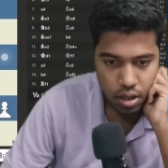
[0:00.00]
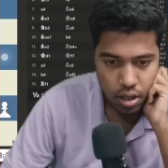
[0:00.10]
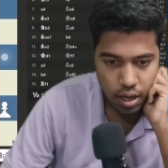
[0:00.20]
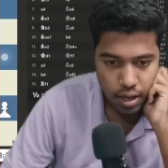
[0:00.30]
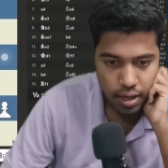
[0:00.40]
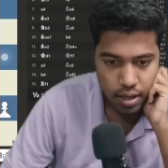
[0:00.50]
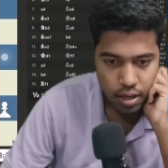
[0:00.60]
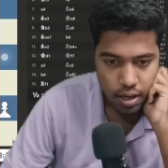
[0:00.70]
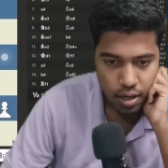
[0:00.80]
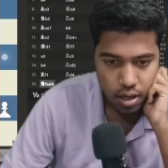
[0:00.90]
think I can
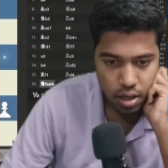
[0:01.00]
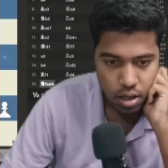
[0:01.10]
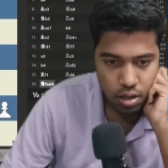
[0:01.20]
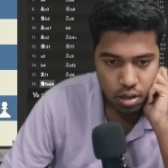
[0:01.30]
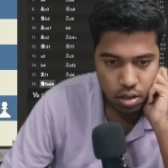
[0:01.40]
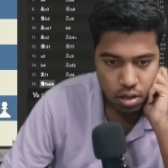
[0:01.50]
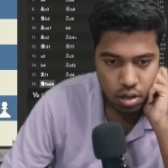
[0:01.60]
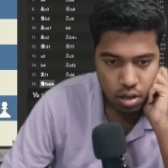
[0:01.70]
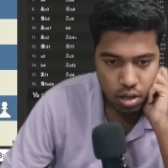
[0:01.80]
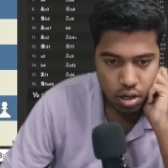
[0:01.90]
take here
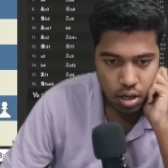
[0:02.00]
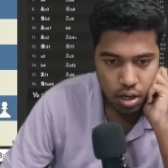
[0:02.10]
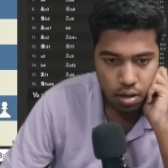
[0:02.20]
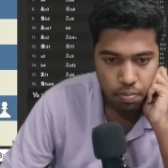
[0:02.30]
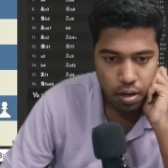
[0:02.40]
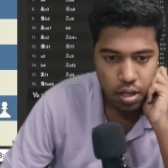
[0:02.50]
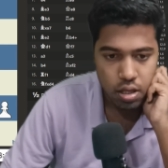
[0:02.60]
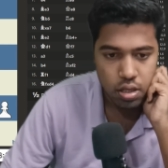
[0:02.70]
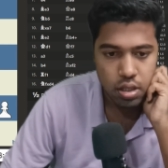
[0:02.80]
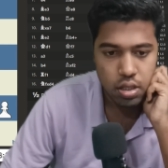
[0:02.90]
and play
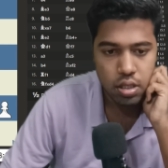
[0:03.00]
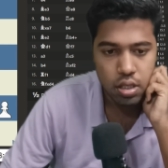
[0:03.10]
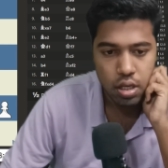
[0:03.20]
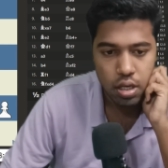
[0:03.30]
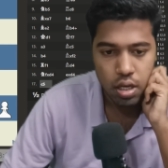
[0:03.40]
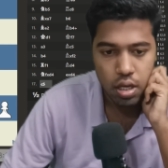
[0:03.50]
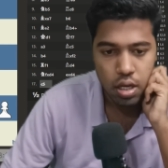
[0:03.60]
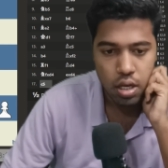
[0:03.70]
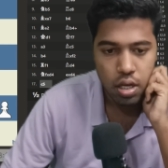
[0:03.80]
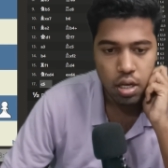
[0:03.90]
this.
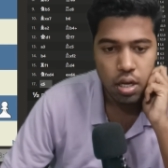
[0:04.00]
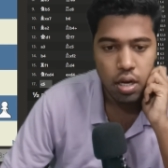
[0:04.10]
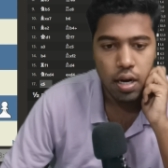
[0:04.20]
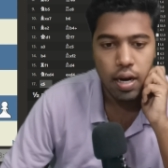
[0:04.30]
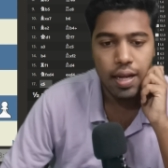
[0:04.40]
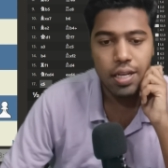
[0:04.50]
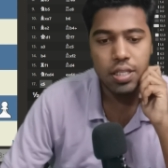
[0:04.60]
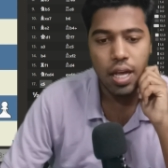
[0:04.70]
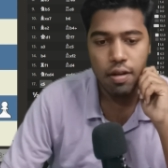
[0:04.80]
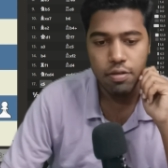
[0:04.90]
And I
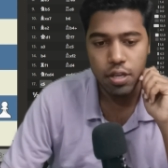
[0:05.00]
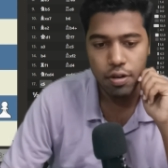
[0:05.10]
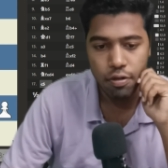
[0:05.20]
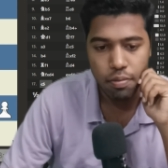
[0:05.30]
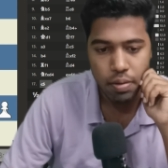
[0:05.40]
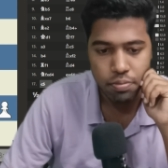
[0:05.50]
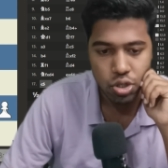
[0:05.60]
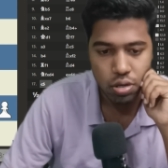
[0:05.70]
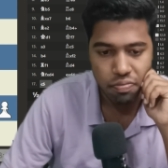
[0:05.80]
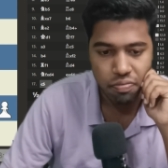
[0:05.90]
guess I have saved my
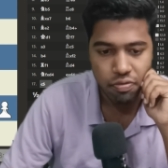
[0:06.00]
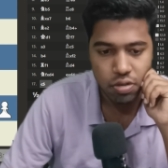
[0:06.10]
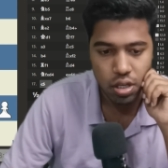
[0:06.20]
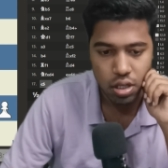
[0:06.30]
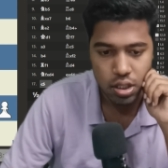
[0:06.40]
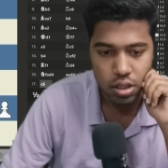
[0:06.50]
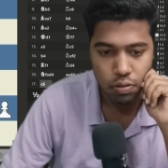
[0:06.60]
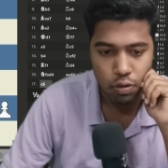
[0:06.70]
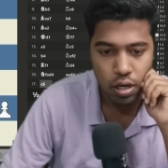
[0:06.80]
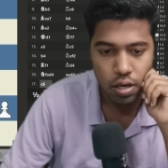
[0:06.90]
bishop
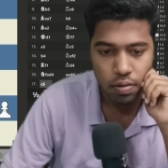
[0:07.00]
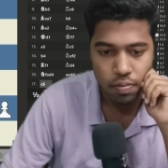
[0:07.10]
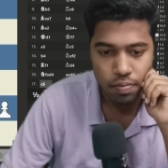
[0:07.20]
successfully.